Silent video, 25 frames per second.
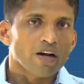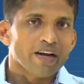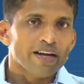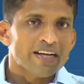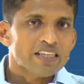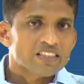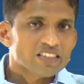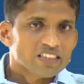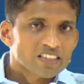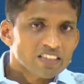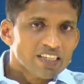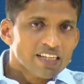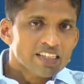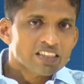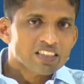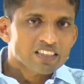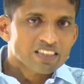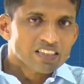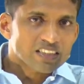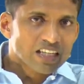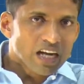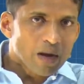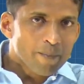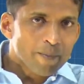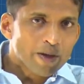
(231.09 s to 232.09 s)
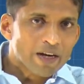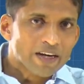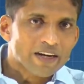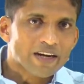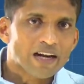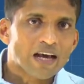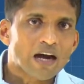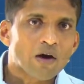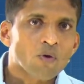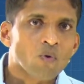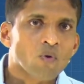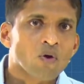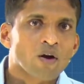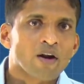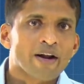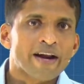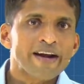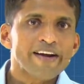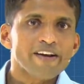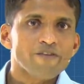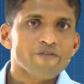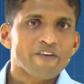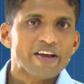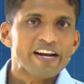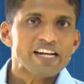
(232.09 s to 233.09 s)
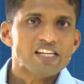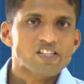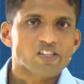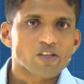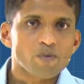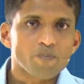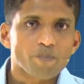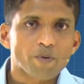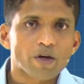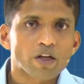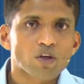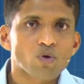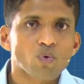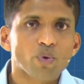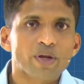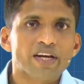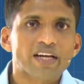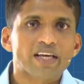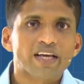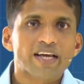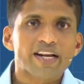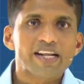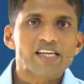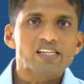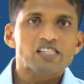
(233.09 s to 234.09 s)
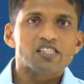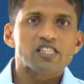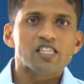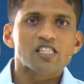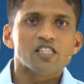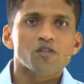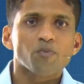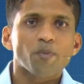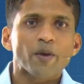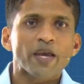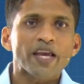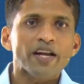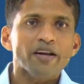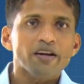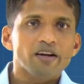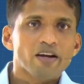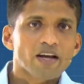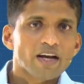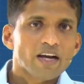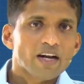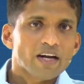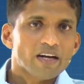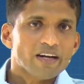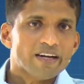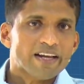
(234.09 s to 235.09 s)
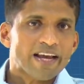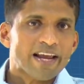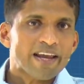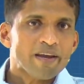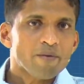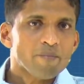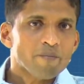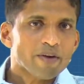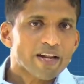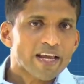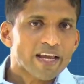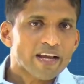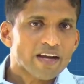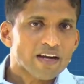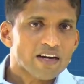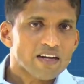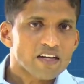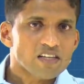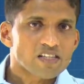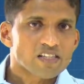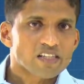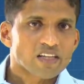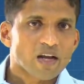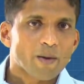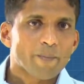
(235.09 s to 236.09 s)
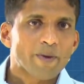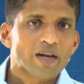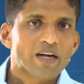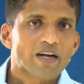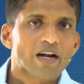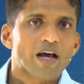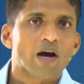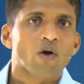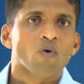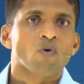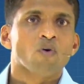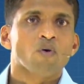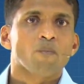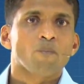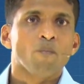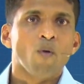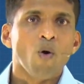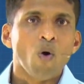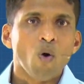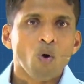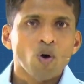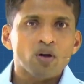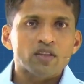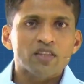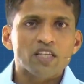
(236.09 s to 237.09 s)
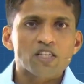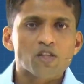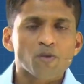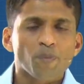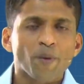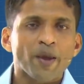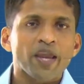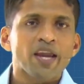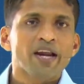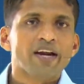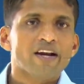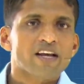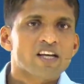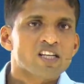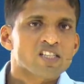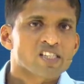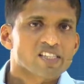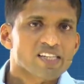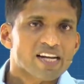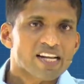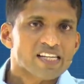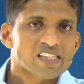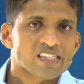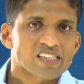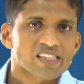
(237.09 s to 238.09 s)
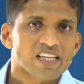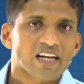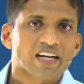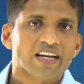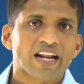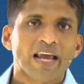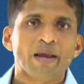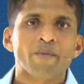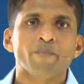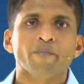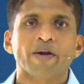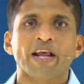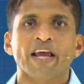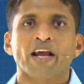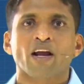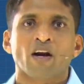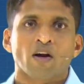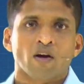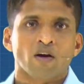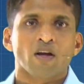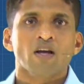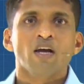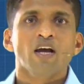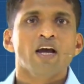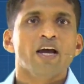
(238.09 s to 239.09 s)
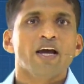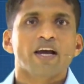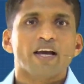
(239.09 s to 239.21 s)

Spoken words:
It's coming down, right? Very simply, you increase the speed, time taken is coming down. More the speed is less the time taken.